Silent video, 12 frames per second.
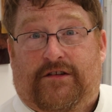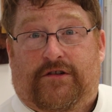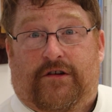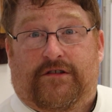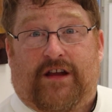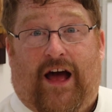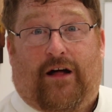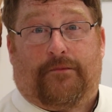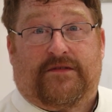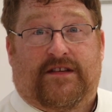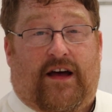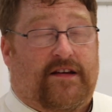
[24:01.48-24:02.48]
the church
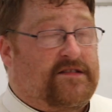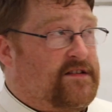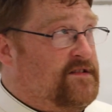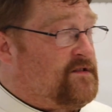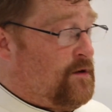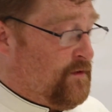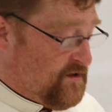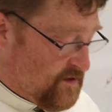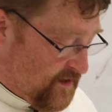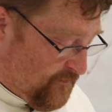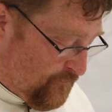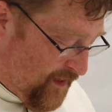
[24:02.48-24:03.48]
helps us, and so we
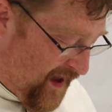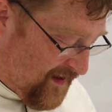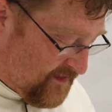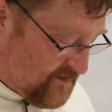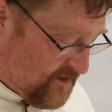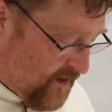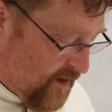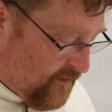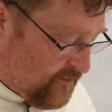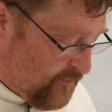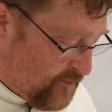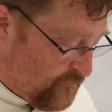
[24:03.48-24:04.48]
should give thanks
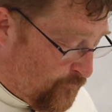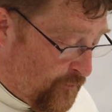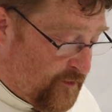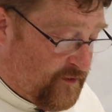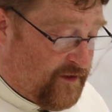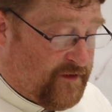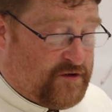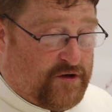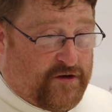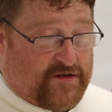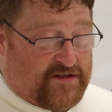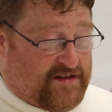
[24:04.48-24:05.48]
to the, for the, that the
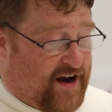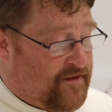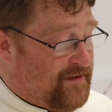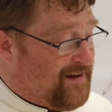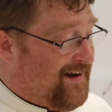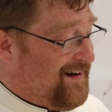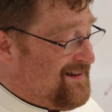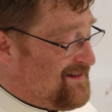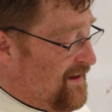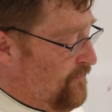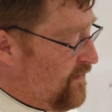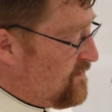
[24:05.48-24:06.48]
church is there, that God has
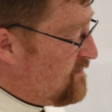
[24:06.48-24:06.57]
given